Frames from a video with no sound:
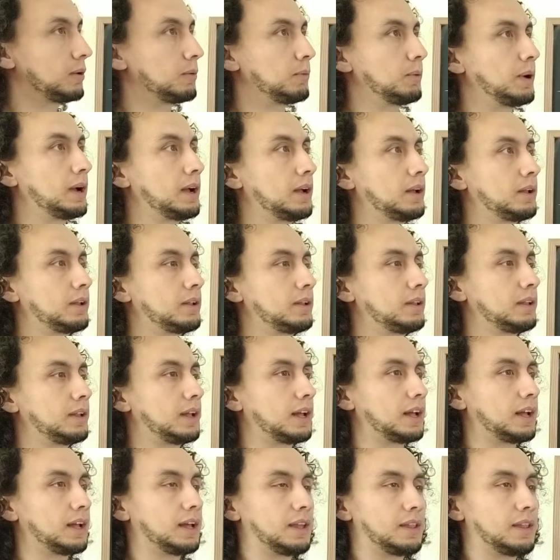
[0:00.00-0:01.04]
Well,
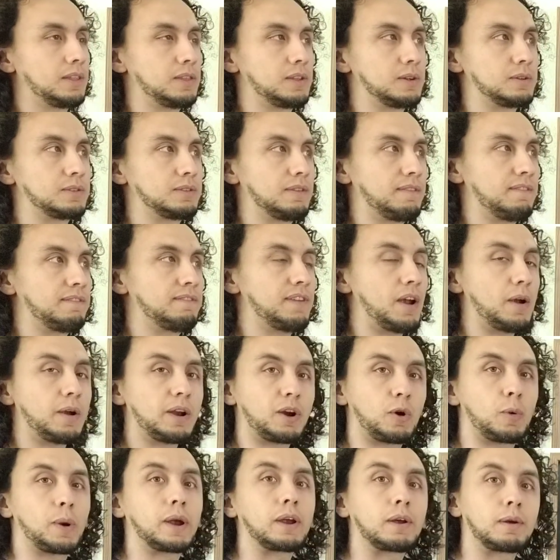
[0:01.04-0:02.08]
there's a
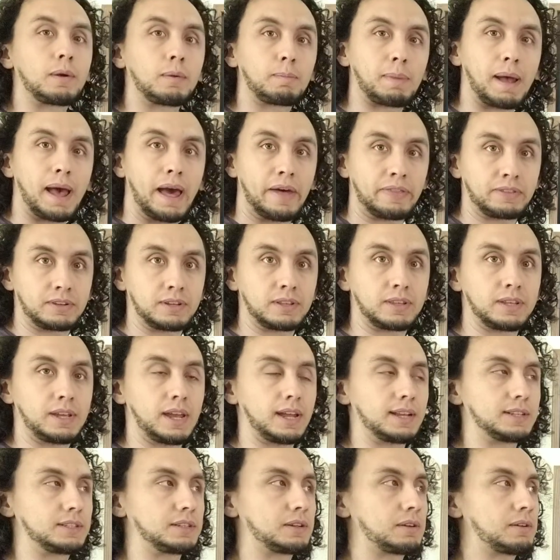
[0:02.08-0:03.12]
very quick path to
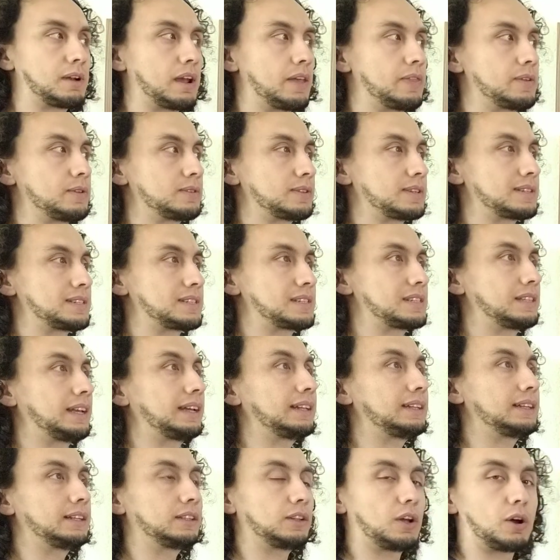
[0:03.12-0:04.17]
the answer, and there's a
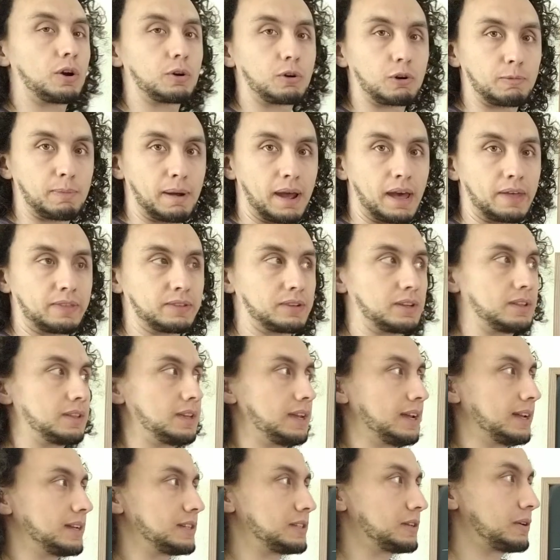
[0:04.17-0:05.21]
slightly longer path to
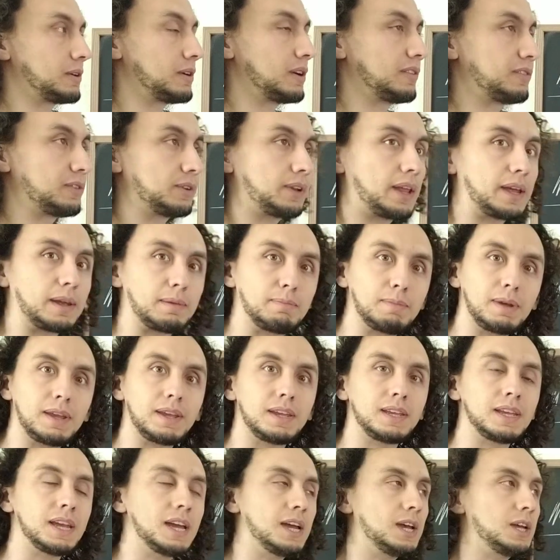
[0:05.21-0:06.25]
the answer. And if you're like
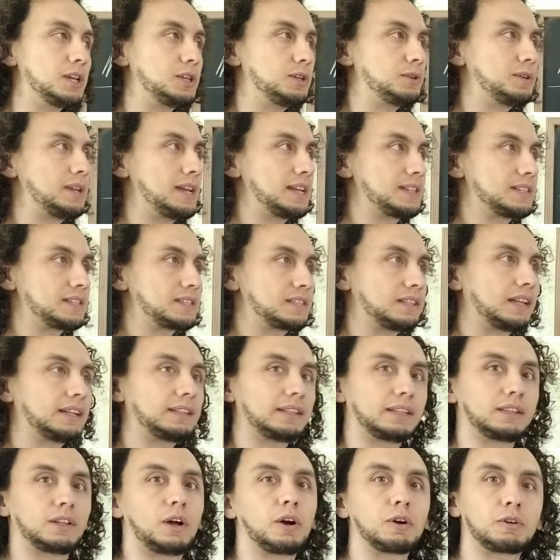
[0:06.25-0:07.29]
me, you take the
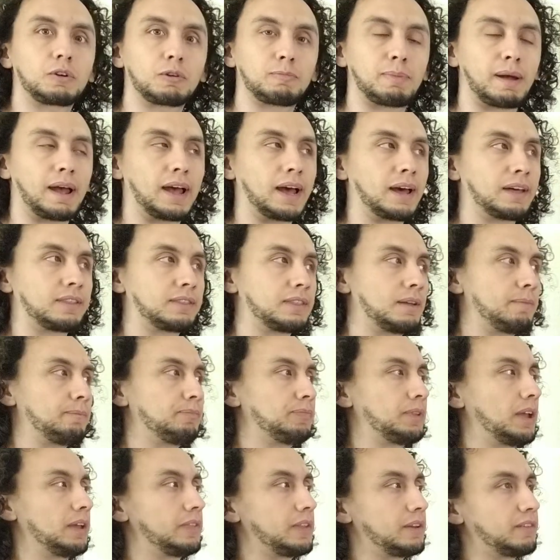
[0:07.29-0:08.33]
slightly longer path,
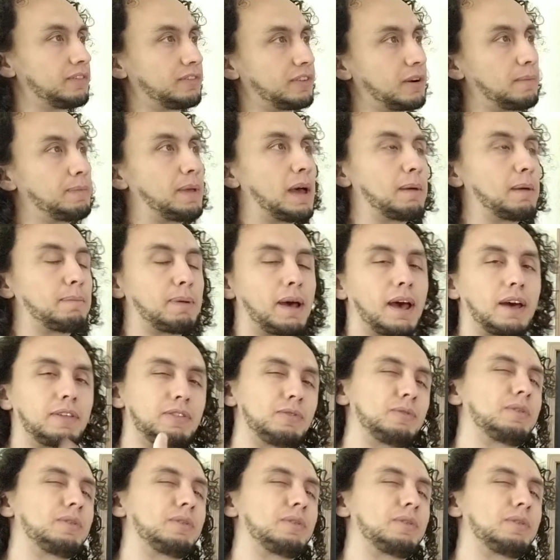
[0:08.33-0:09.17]
and then from that path